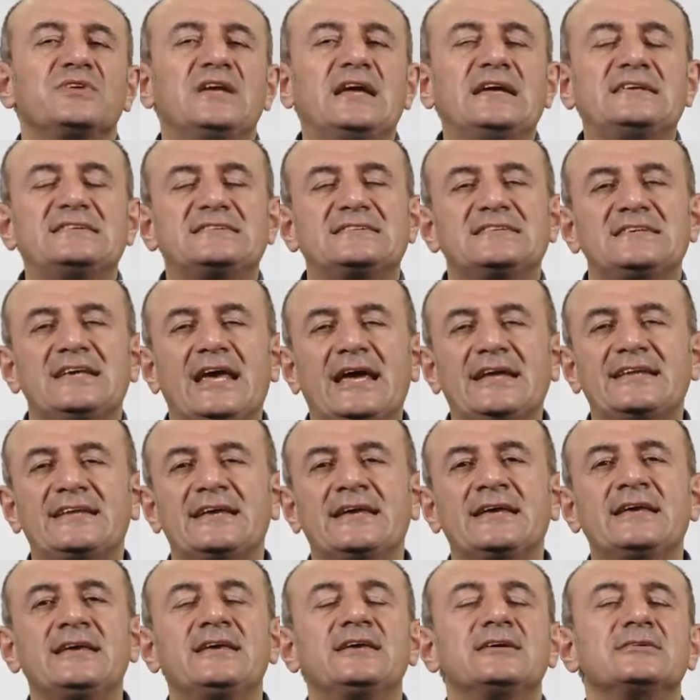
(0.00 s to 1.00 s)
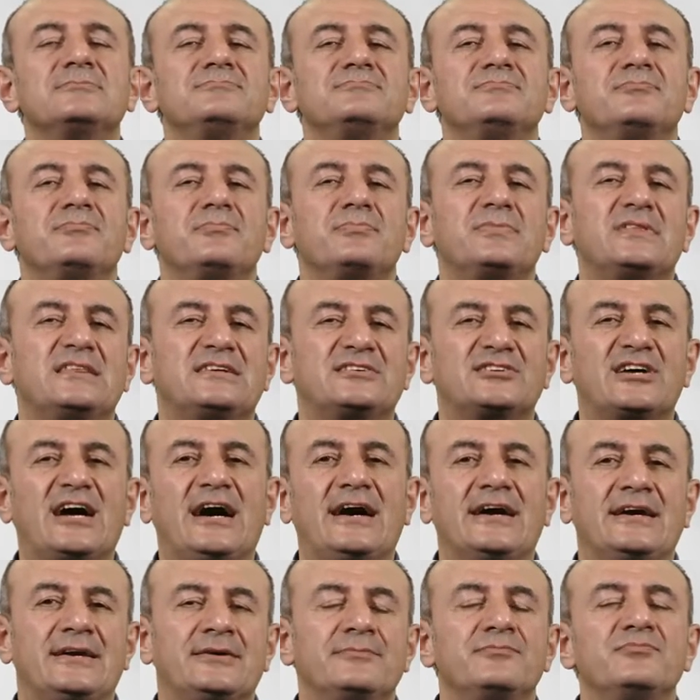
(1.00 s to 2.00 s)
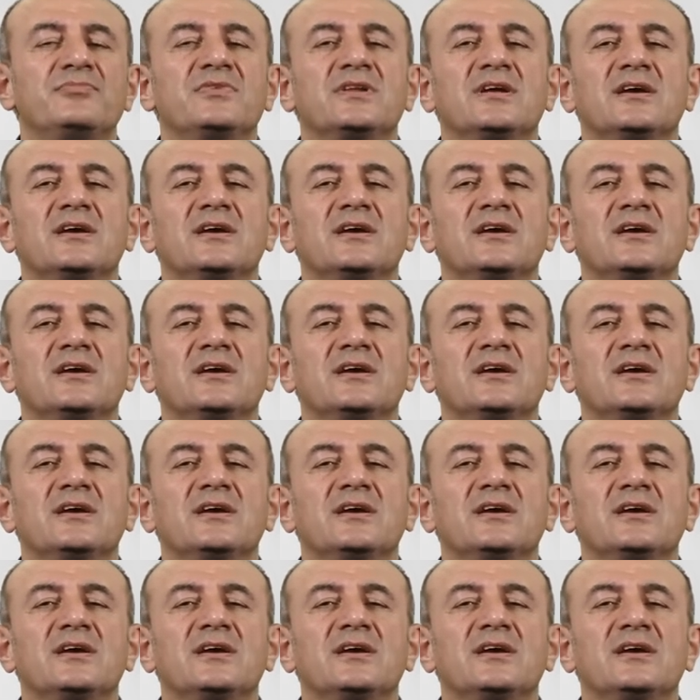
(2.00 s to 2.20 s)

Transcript: it's getting dry.